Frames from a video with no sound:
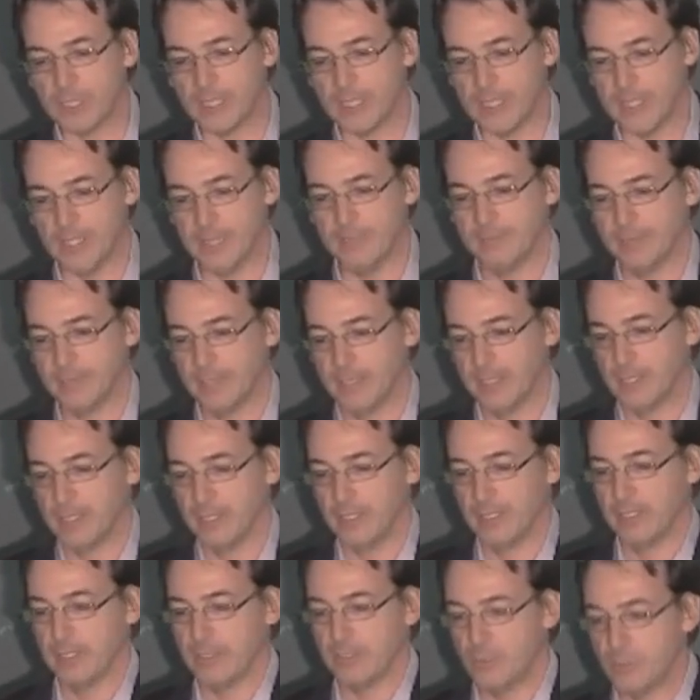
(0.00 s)
But more
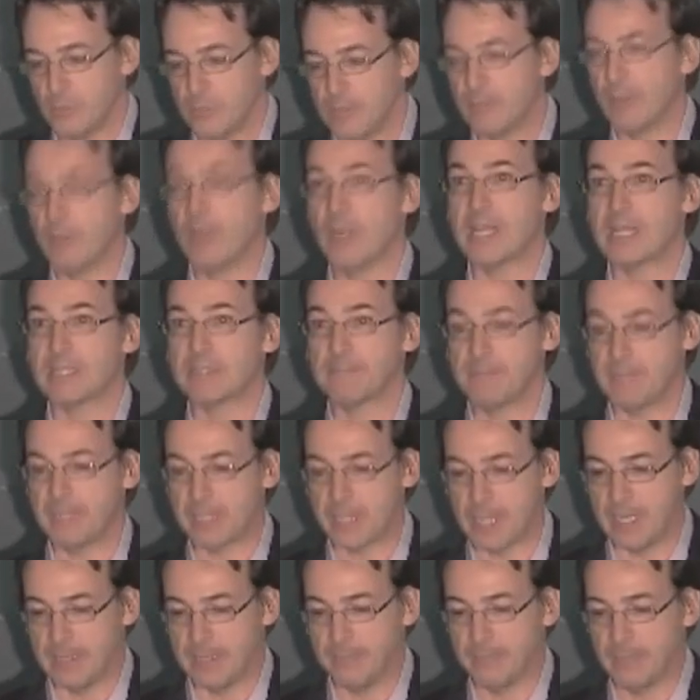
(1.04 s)
importantly,
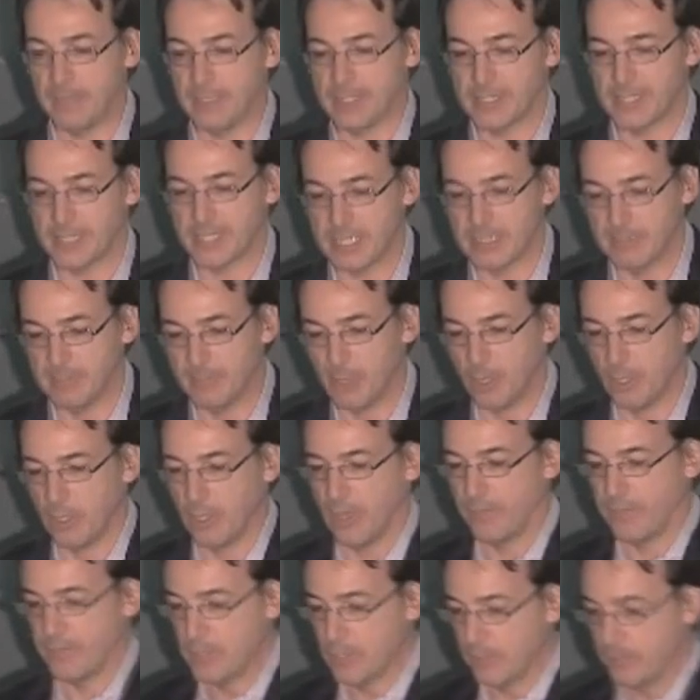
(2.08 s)
Dreamer has
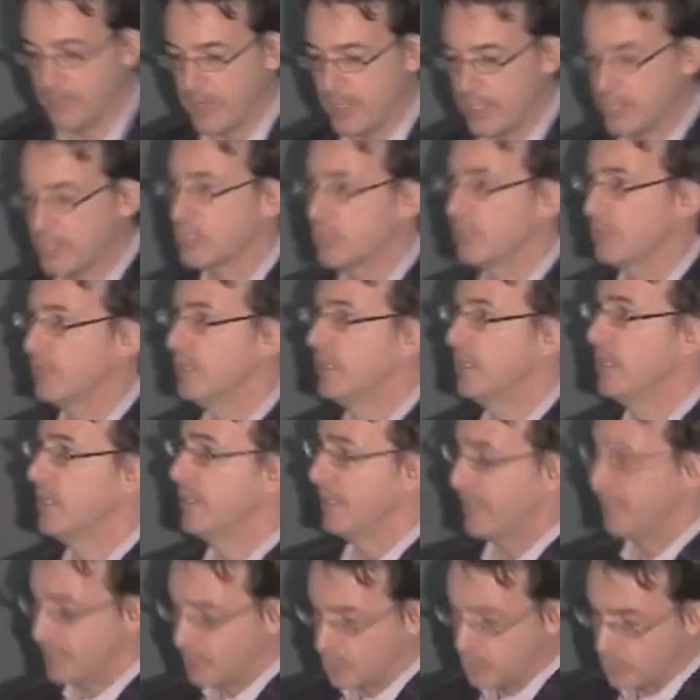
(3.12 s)
become a symbol of
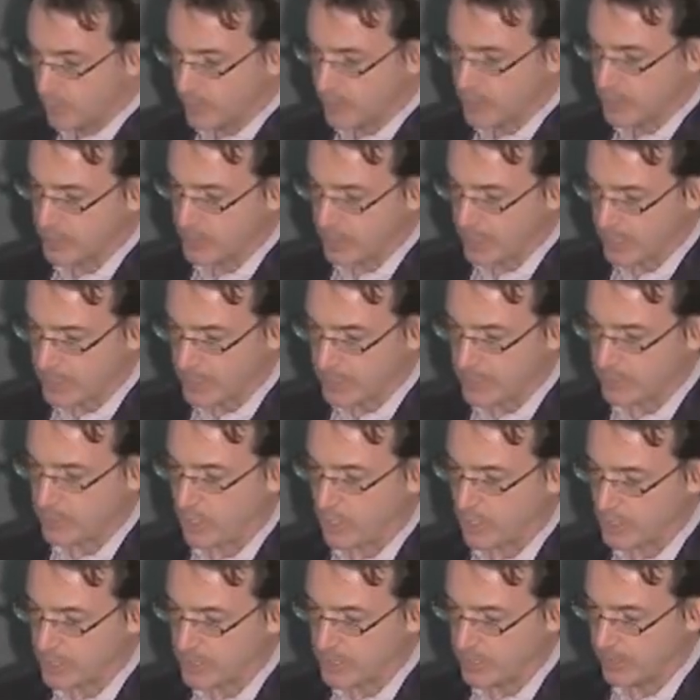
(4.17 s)
innovation at the
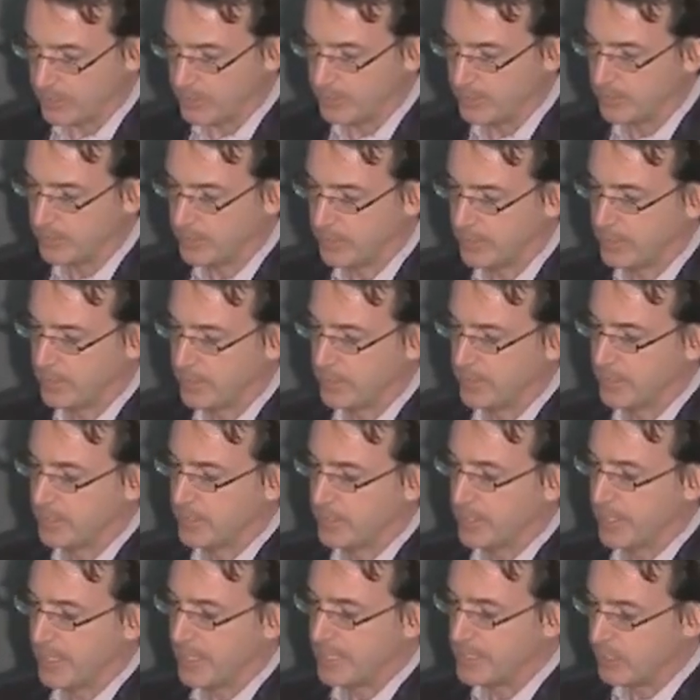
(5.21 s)
University of Texas at
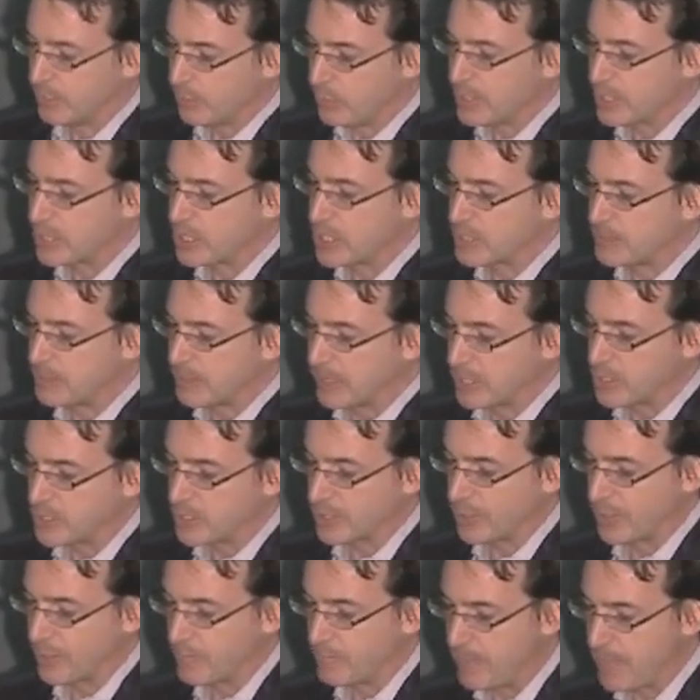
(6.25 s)
Austin.
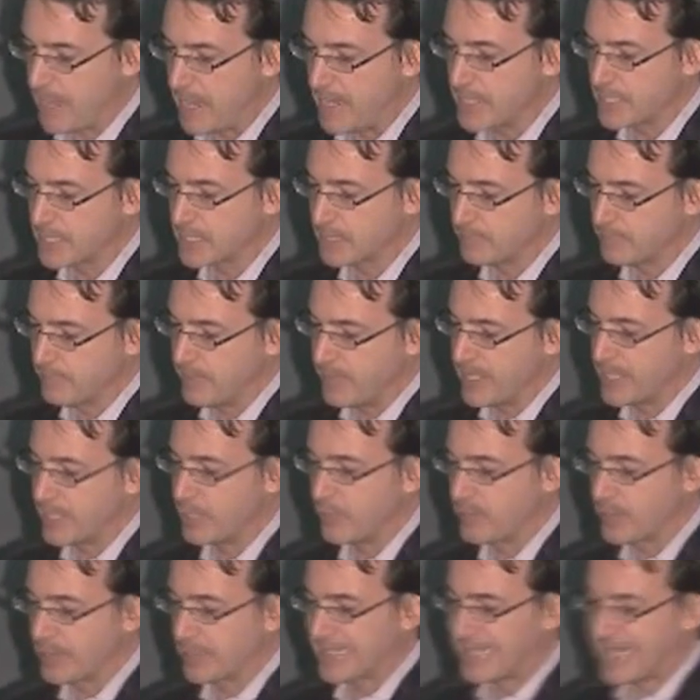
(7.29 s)
And the reason is because it
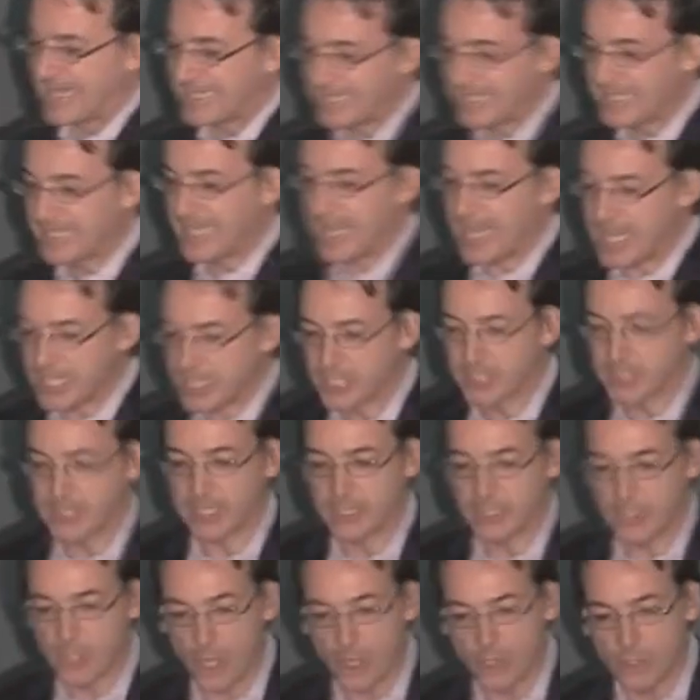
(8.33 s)
combines many of the
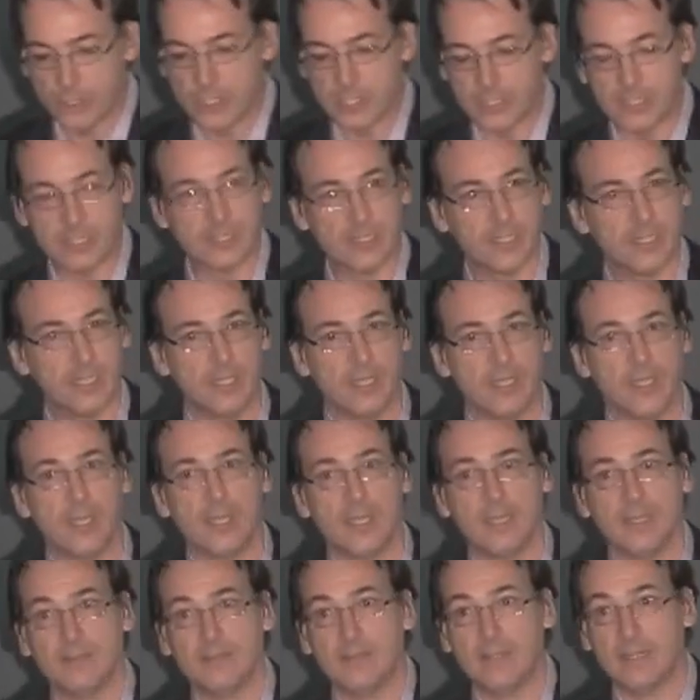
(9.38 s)
cutting-edge
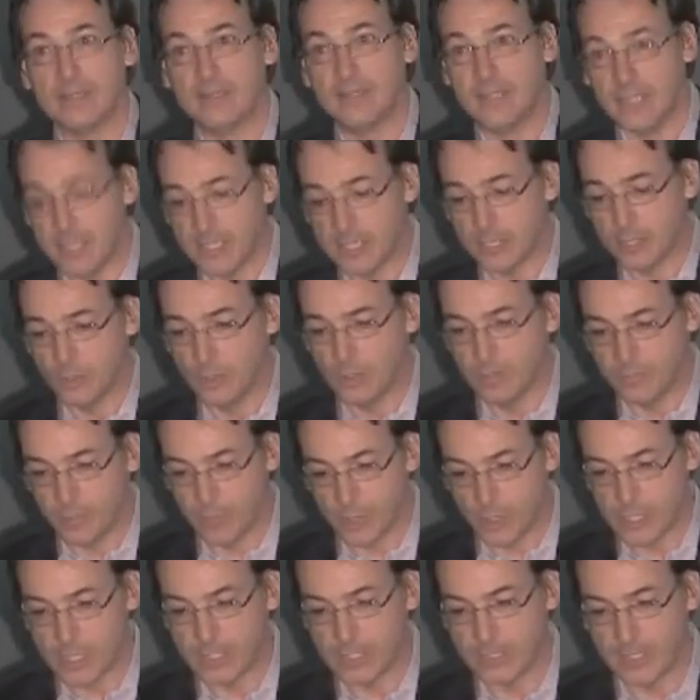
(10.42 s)
technologies
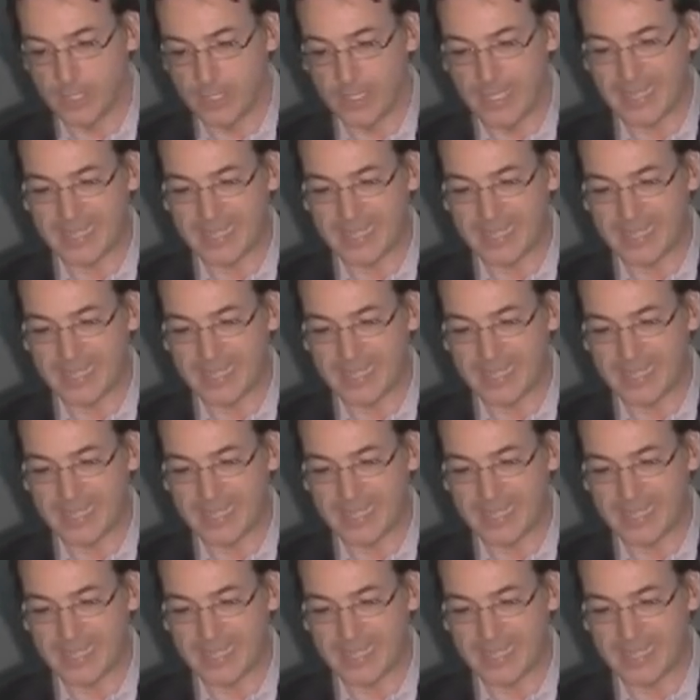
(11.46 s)
that this